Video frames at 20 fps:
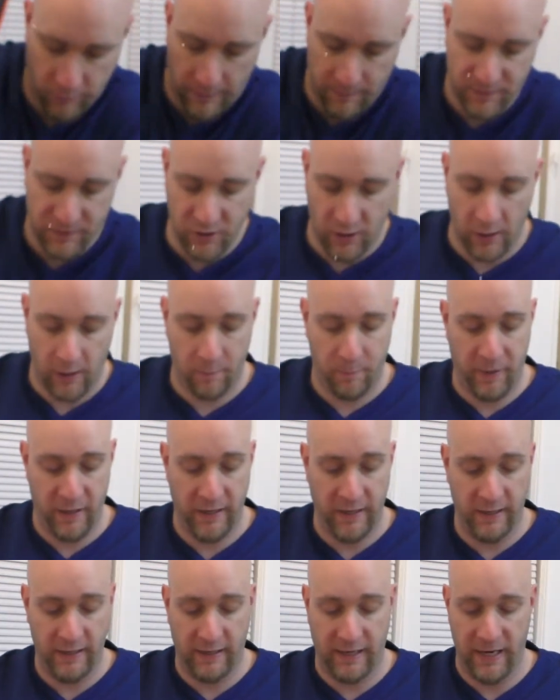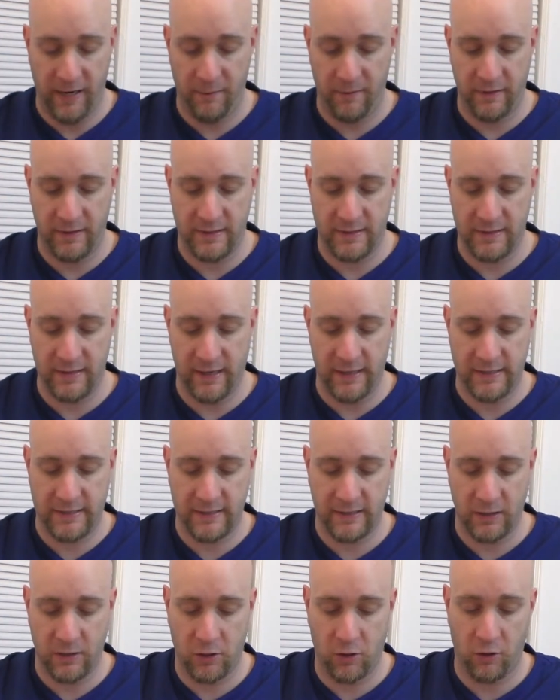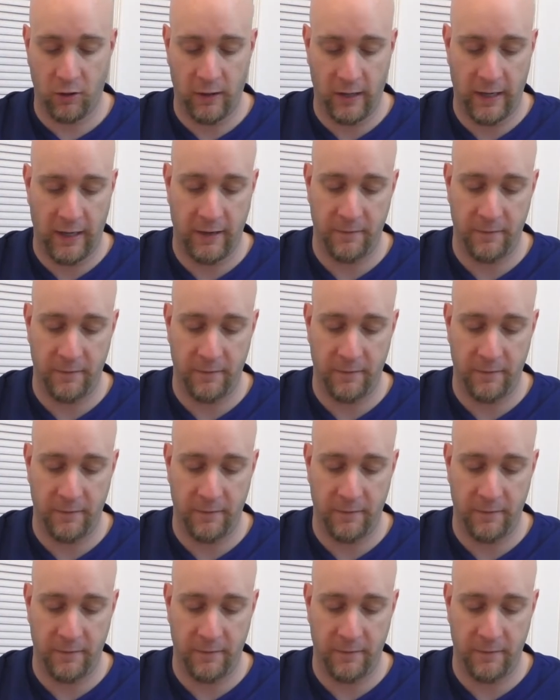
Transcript: Reptar pin came in this nice little